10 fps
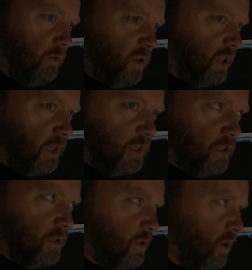everything
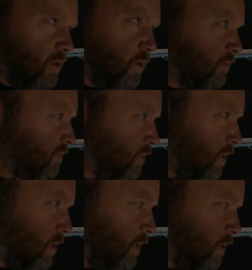there's no
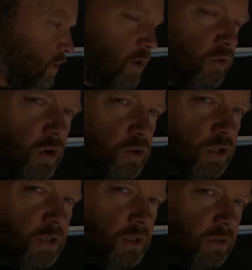
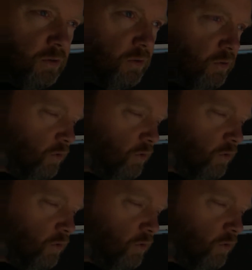corrosion or